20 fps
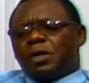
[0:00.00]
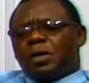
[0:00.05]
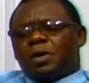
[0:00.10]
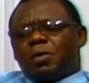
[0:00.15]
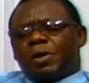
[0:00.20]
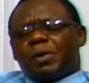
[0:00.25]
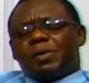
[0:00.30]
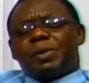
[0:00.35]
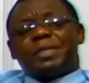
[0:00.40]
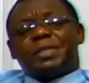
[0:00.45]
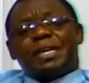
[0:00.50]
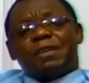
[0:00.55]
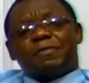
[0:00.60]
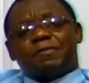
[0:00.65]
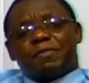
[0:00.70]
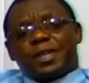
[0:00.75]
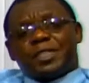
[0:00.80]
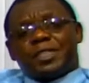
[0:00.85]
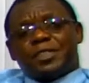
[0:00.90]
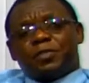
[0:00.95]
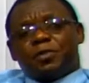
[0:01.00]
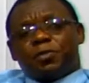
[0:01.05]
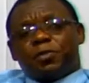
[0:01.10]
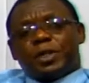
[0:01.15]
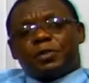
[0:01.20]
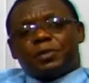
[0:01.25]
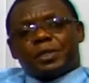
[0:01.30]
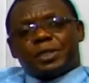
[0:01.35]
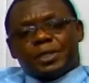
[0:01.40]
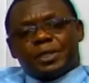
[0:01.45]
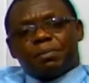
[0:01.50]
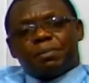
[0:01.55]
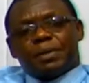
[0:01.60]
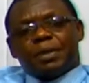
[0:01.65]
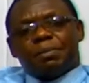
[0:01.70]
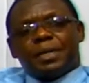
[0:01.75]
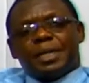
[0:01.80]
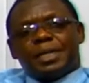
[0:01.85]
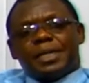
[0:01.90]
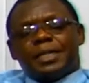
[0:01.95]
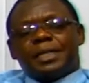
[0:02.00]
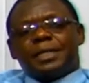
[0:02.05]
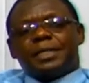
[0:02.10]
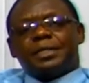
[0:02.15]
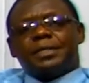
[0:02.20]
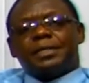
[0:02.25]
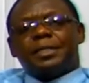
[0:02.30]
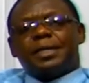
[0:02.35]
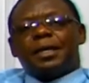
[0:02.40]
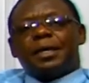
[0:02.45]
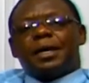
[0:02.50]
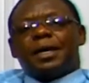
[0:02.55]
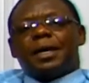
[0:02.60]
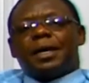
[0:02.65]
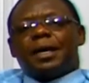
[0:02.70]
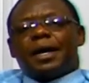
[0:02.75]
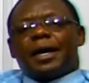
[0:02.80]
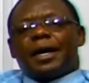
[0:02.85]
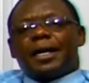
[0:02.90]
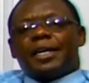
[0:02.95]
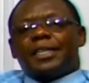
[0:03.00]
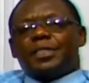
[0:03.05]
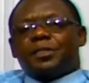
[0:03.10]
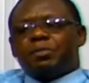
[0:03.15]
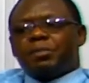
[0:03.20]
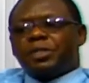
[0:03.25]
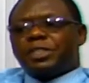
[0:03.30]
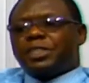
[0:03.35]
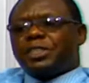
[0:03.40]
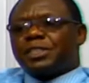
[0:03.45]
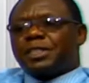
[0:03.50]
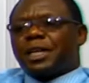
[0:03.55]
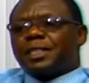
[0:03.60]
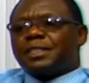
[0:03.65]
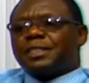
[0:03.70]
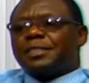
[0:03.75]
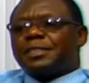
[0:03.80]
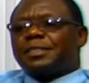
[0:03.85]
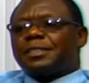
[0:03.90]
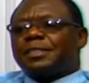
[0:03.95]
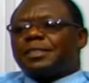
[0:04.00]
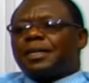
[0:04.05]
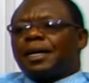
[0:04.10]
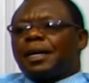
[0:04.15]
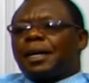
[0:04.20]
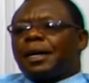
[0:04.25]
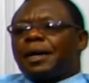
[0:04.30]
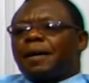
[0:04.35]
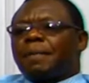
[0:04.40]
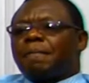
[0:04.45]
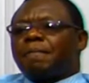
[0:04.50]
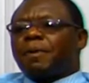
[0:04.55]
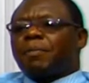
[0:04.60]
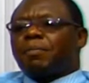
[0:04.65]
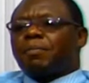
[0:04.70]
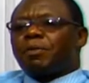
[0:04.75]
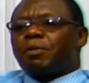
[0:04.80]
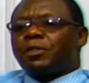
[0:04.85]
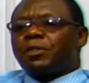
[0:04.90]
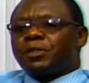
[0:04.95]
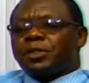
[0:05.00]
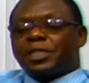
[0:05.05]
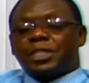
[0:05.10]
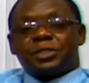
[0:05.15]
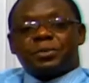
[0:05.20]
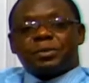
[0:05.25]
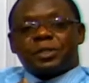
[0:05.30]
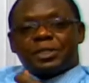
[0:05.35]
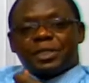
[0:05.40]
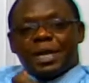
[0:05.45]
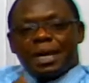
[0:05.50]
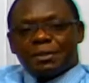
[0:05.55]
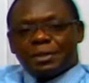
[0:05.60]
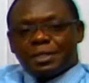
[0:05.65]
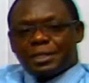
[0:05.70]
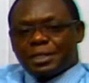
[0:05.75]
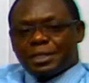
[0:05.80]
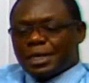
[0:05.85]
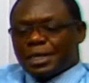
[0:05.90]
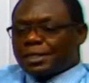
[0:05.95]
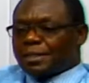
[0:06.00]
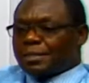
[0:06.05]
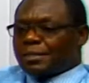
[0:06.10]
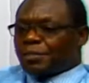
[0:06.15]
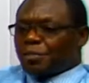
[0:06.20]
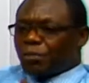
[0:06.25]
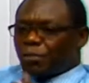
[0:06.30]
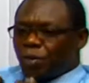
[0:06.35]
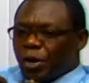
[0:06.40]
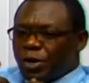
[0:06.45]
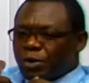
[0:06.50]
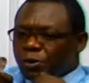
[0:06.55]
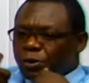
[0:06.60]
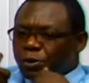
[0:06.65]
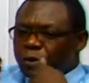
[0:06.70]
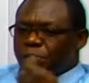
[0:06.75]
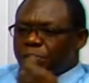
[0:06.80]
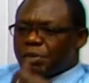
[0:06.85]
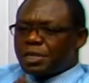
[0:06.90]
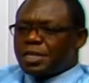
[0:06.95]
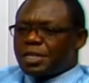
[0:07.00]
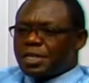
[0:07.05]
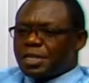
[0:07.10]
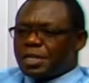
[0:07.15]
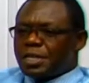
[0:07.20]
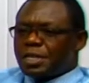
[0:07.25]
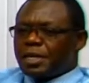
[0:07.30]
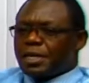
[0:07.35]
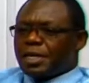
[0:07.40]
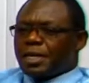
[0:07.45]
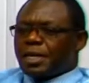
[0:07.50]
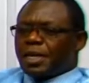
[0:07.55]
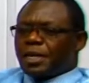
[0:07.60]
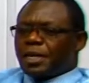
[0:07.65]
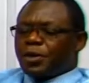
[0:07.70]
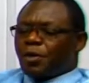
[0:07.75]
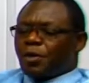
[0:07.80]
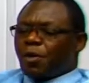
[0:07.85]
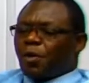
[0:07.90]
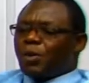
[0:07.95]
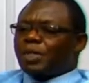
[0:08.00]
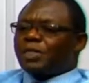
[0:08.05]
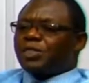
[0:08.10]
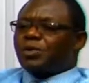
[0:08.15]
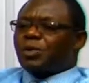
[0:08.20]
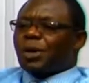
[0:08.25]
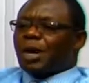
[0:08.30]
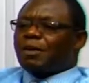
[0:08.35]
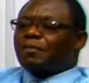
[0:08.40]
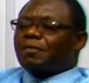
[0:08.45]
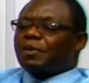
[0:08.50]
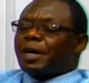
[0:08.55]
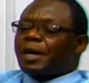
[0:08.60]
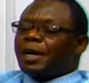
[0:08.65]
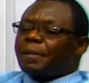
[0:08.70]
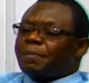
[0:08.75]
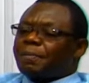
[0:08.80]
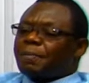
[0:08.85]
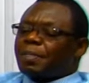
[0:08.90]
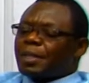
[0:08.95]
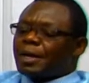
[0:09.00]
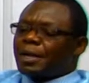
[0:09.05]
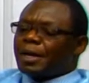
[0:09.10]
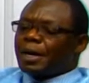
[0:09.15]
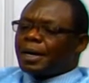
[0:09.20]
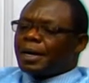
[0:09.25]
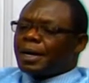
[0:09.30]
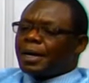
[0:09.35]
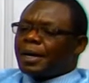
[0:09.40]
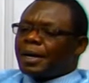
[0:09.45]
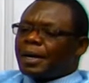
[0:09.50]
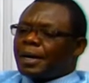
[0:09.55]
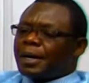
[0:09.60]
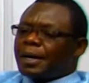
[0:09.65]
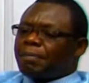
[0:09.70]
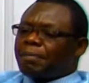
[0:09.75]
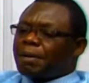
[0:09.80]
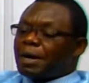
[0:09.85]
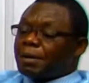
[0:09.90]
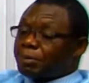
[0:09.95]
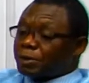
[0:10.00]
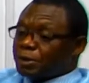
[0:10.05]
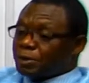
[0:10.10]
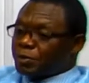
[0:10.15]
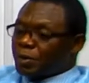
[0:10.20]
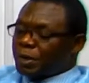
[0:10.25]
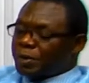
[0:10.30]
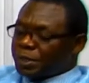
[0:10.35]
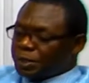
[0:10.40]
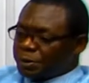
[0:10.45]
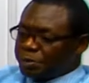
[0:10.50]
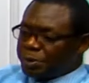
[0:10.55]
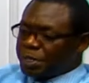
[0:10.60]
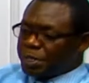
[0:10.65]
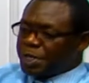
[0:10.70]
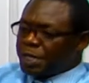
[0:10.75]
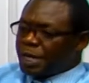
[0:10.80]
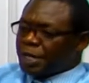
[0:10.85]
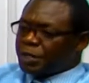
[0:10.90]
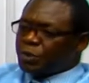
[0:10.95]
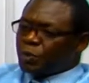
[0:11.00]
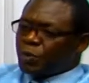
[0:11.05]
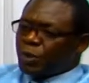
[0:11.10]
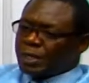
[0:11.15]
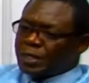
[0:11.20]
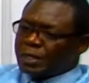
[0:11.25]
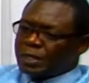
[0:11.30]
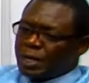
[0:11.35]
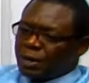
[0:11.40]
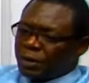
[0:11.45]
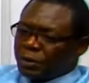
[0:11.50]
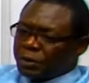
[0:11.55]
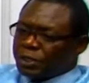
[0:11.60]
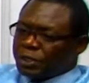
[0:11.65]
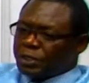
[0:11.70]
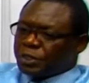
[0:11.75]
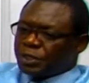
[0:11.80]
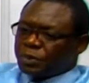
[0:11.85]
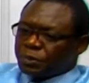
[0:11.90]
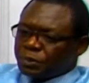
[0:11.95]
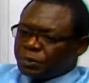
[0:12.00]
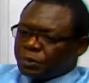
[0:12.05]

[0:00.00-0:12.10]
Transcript: when we say effective, what we simply mean is a speech that produces results, that when you speak, always you have a purpose while you're speaking, and you want the audience to